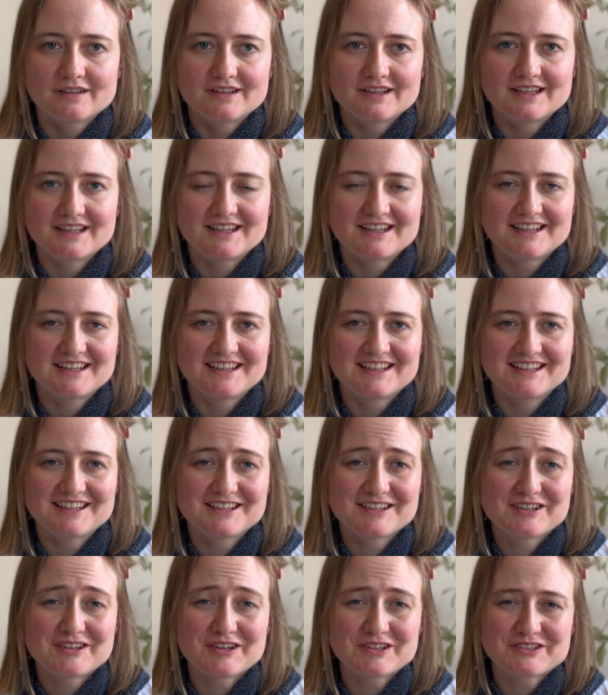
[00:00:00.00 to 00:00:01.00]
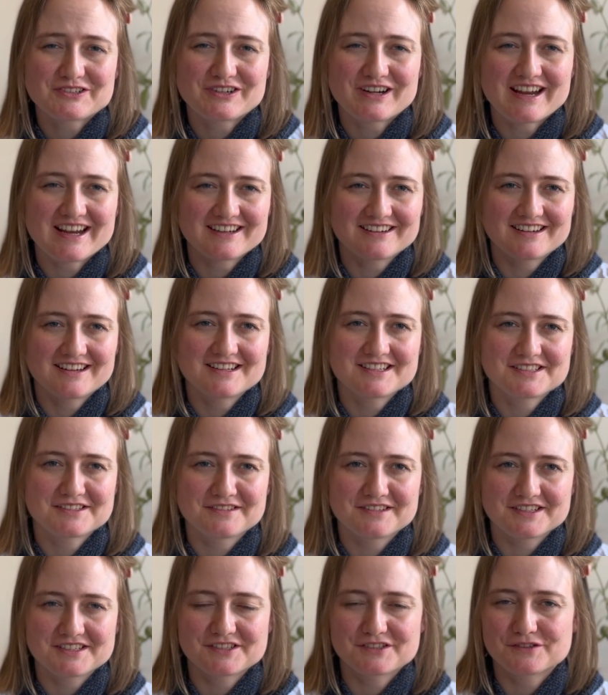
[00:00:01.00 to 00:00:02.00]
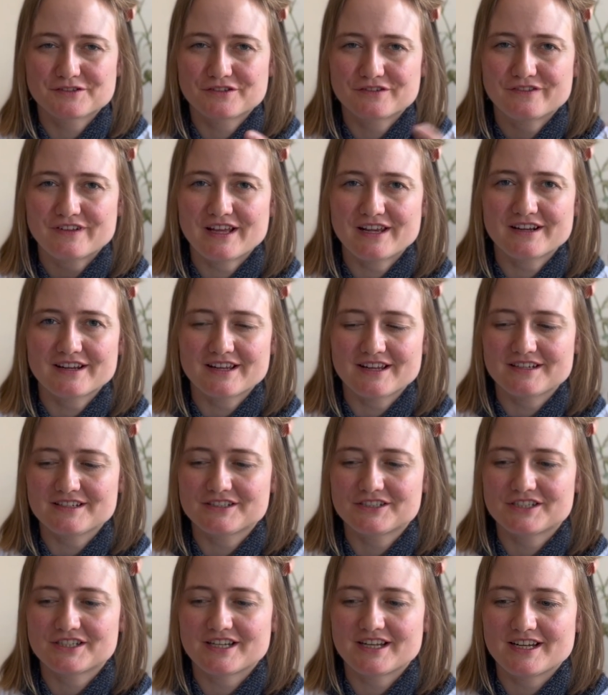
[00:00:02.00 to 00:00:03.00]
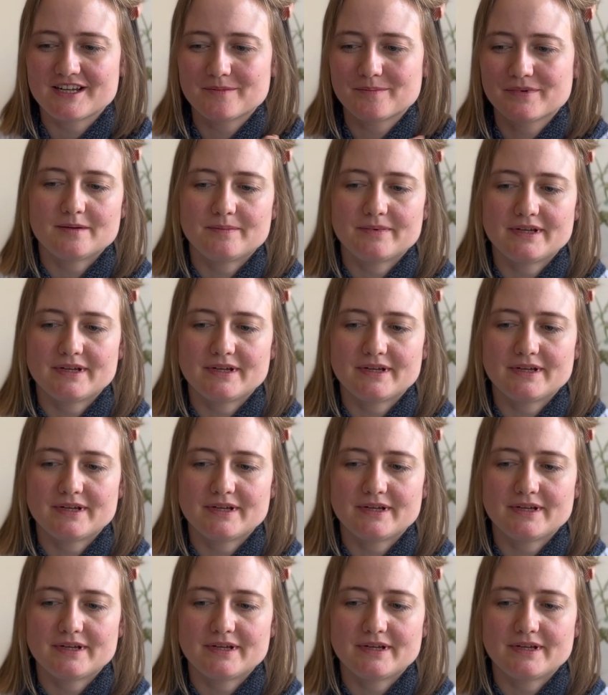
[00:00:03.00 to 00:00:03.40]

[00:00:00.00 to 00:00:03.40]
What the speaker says: not triangular, so this sort of elongated shape,